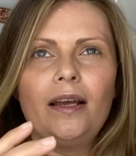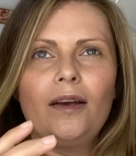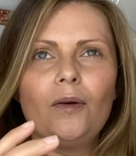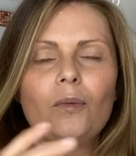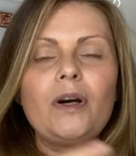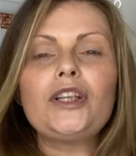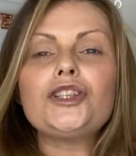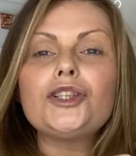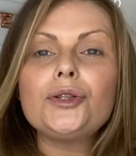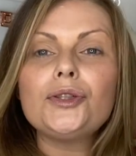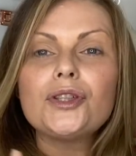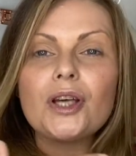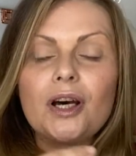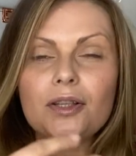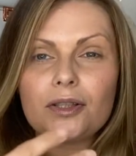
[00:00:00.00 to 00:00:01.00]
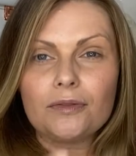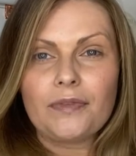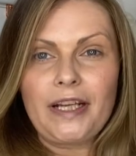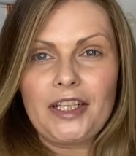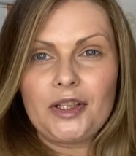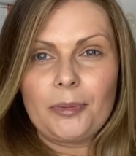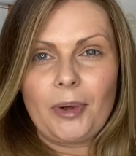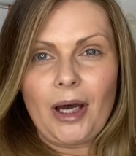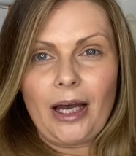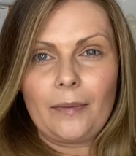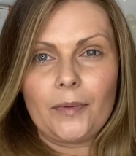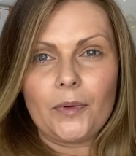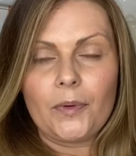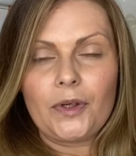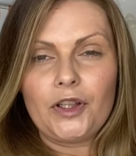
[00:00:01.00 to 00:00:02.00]
once you start to read the
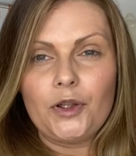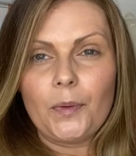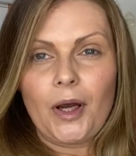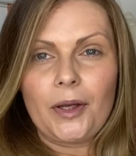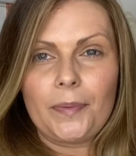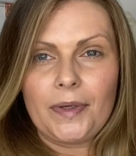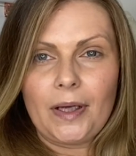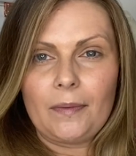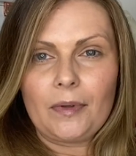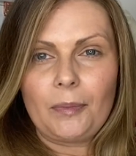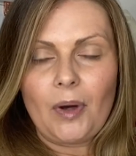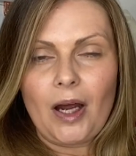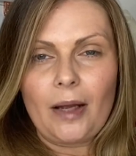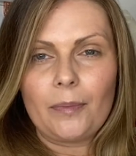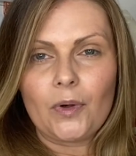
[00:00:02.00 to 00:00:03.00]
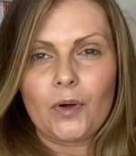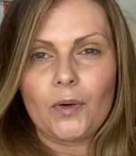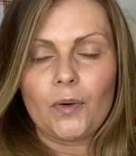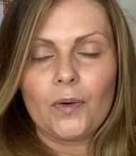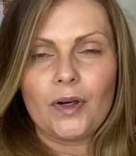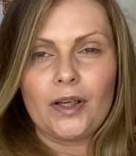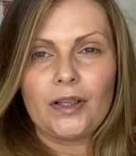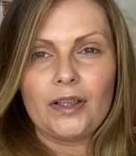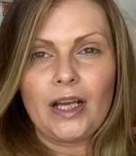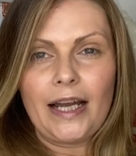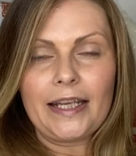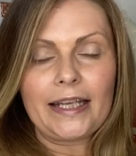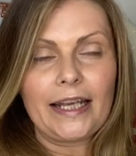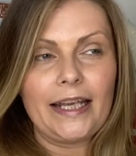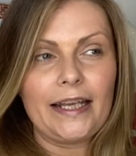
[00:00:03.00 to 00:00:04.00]
Bible and you open up the Bible,
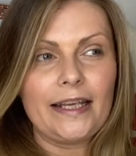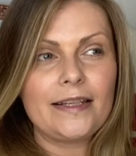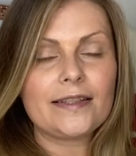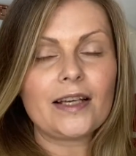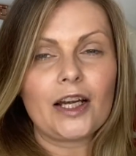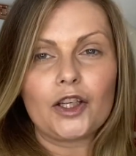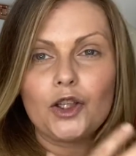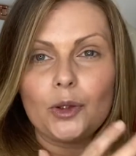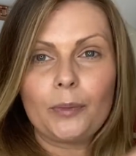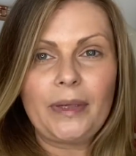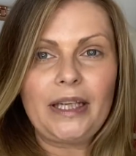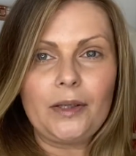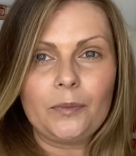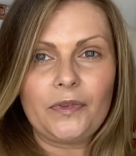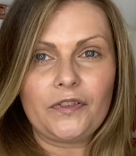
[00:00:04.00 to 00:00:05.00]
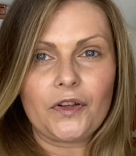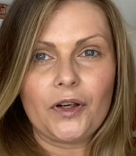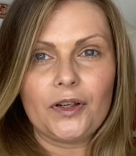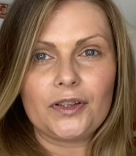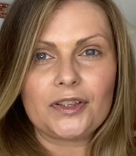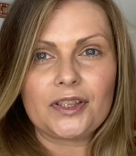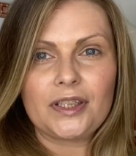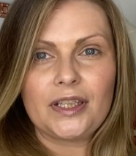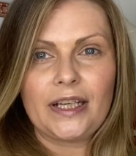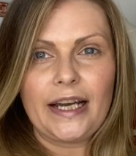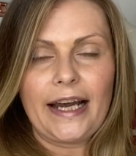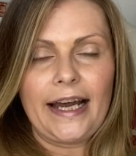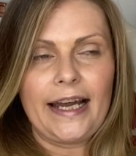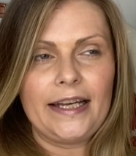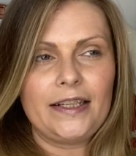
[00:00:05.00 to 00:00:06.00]
like it is like you're meeting with God
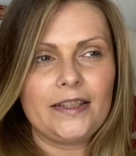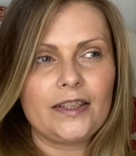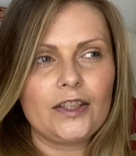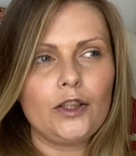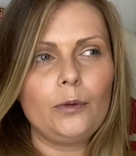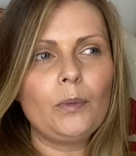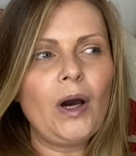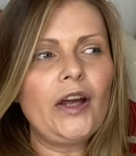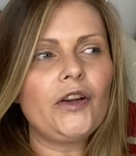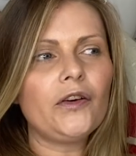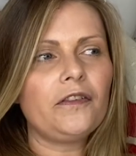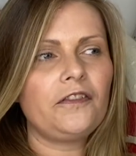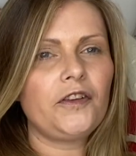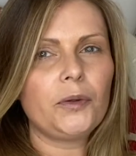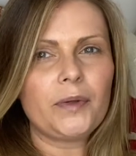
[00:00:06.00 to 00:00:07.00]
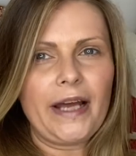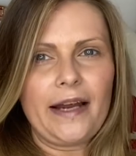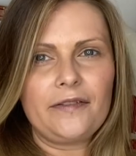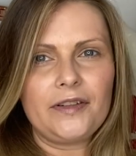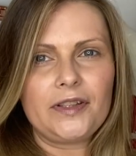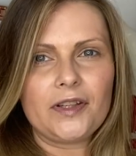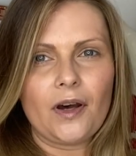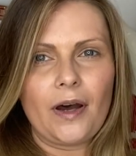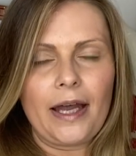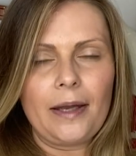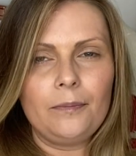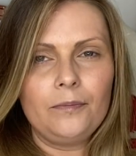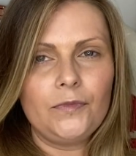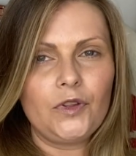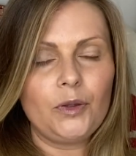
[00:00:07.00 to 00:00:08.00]
and you might not feel that every
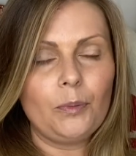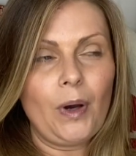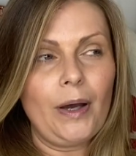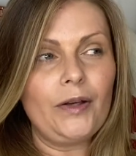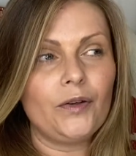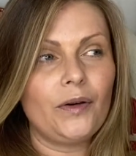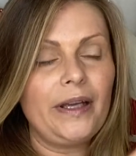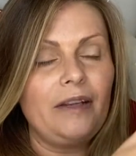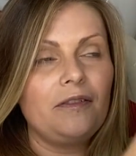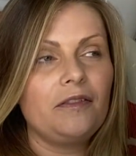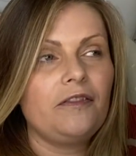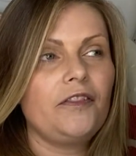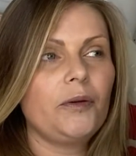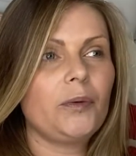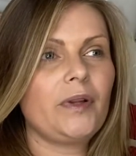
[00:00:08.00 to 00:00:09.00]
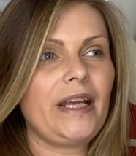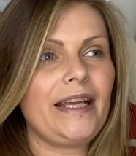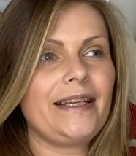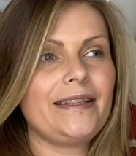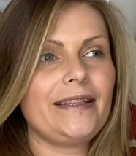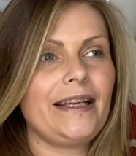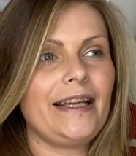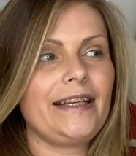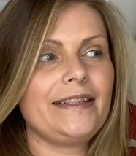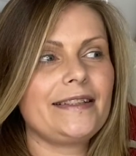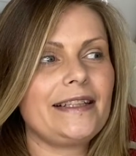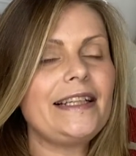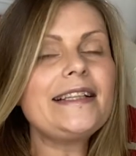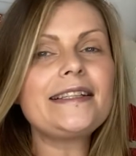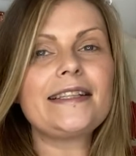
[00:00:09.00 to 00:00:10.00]
time you might not even feel that he's he's
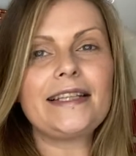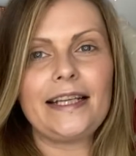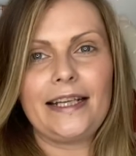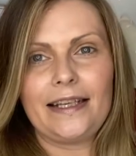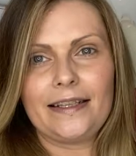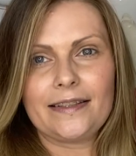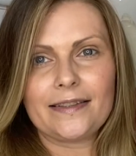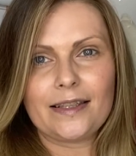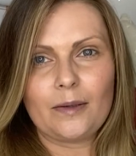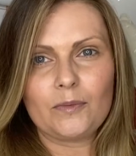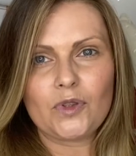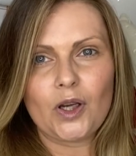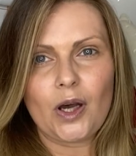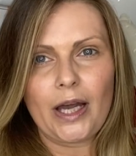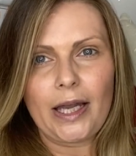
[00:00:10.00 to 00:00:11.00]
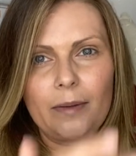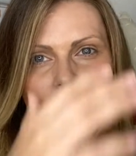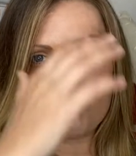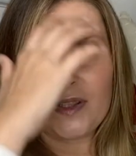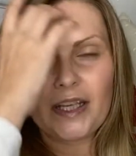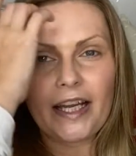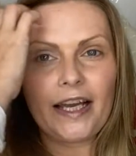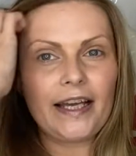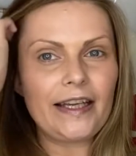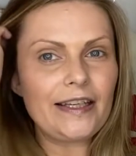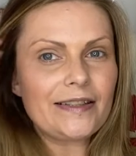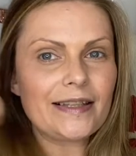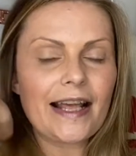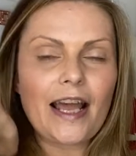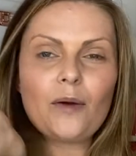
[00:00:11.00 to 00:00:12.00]
listening sometimes yeah
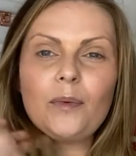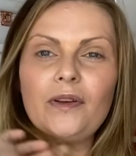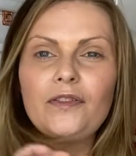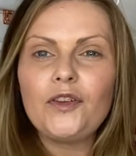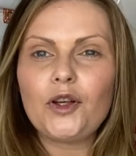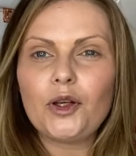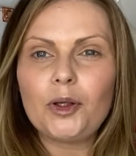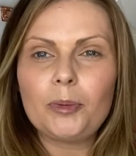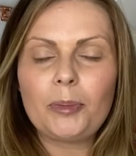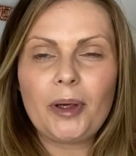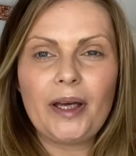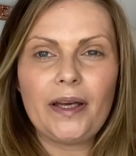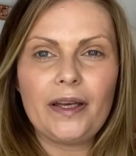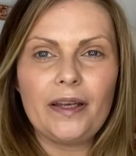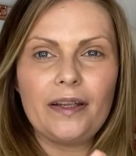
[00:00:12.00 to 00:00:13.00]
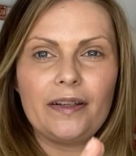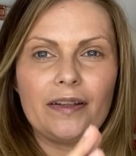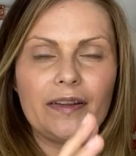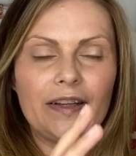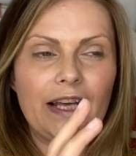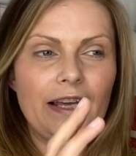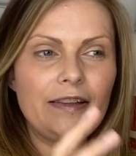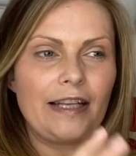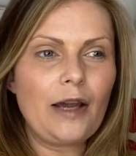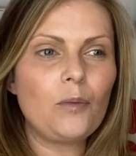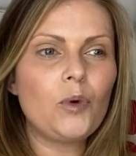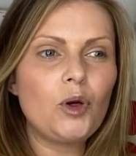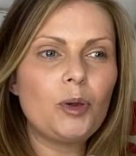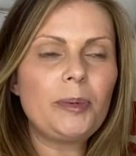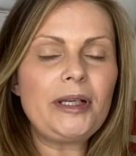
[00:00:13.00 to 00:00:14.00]
he's there with you but there, there
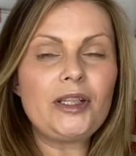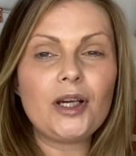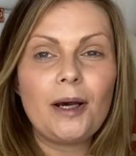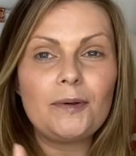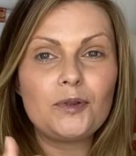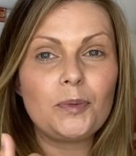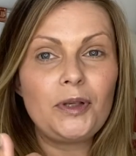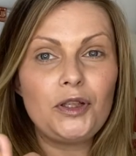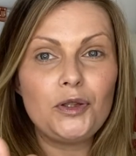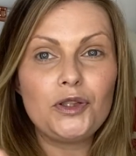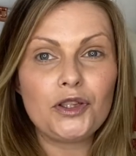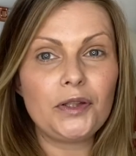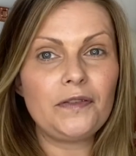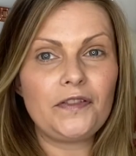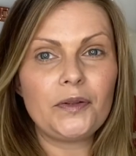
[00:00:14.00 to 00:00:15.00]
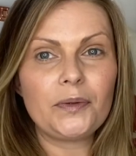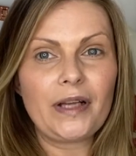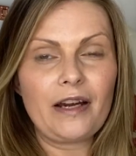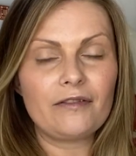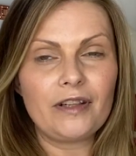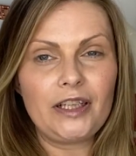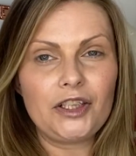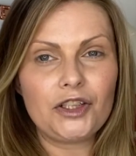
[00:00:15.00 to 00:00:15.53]
will be times when you do feel that really